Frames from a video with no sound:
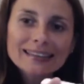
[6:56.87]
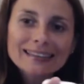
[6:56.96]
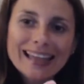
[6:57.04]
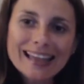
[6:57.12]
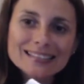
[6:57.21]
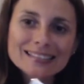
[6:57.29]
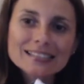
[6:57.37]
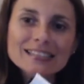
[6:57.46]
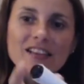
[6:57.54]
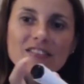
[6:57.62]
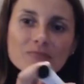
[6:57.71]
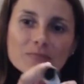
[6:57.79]

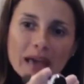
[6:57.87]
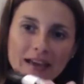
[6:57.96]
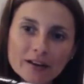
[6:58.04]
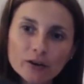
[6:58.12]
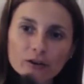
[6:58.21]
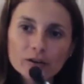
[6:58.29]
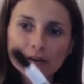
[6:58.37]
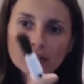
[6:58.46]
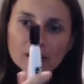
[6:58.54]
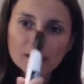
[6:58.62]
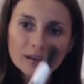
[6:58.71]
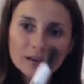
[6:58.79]
density of matter.
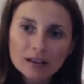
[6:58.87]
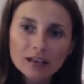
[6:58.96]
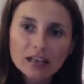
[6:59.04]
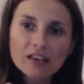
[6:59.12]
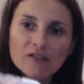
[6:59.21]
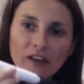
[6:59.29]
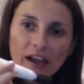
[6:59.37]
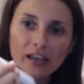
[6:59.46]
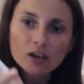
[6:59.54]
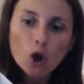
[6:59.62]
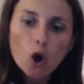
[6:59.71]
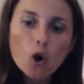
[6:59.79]
If
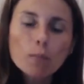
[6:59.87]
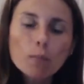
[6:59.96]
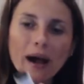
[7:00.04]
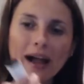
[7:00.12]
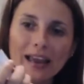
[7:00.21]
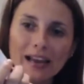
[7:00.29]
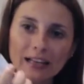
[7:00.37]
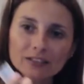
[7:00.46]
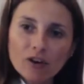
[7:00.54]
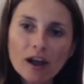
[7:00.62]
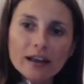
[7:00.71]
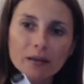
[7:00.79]
I go by
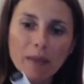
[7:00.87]
electronic